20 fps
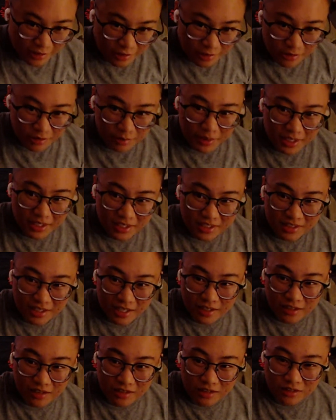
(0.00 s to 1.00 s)
my
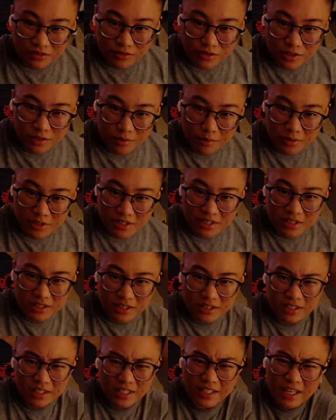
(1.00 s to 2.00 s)
side hurts for some reason.
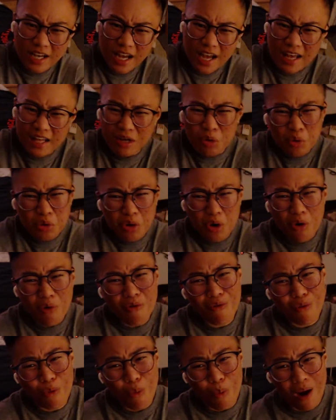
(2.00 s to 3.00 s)
Like I don't know
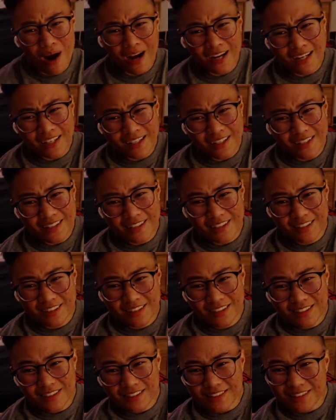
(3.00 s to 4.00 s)
why it
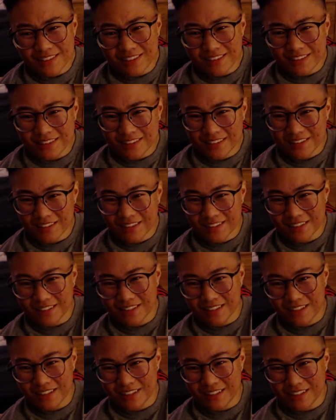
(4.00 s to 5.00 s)
hurts. It's
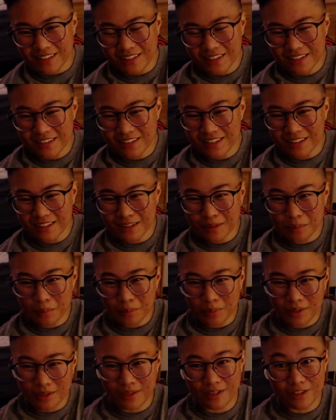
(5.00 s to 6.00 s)
like it doesn't hurt,
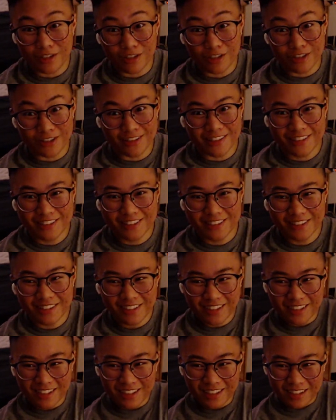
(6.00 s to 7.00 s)
but it hurts.
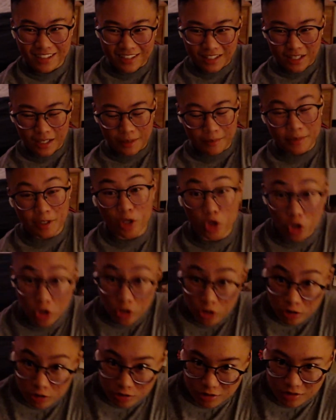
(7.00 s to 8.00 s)
I mean, it
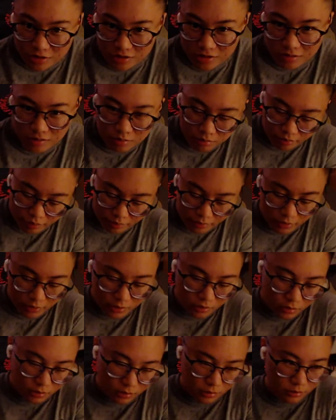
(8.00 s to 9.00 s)
hurts,
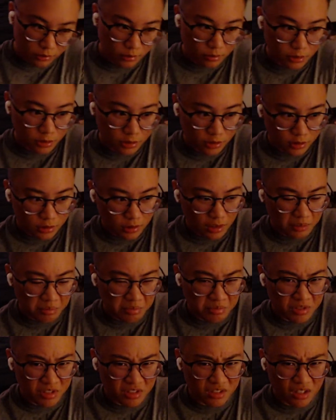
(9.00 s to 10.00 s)
but I
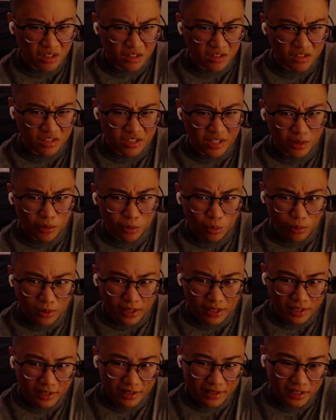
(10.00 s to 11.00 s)
just not understand
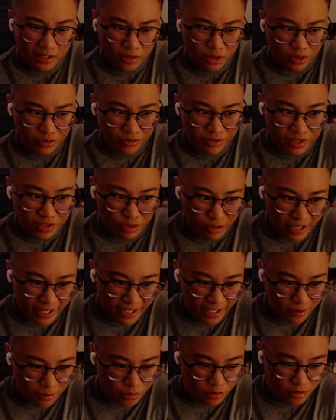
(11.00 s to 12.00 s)
why. Like I don't know if it's
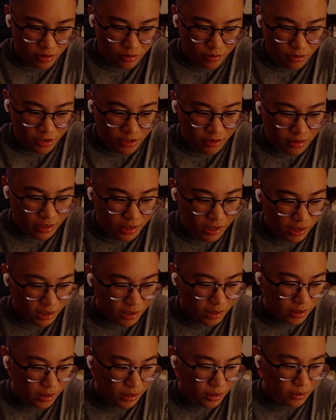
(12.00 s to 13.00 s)
cramps or some shit.
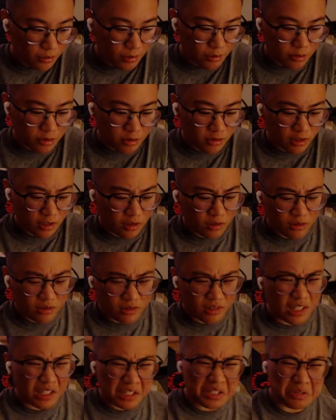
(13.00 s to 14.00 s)
I'm just like,
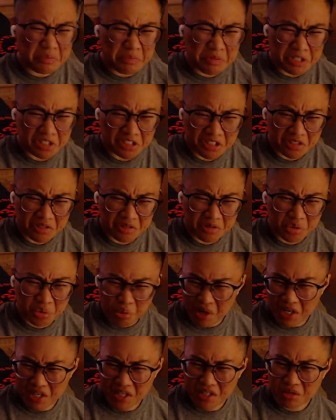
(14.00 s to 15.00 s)
that doesn't make sense.
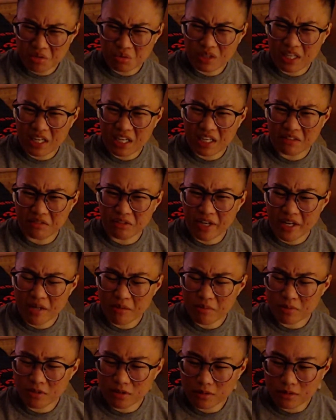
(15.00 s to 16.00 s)
Why would I have cramps?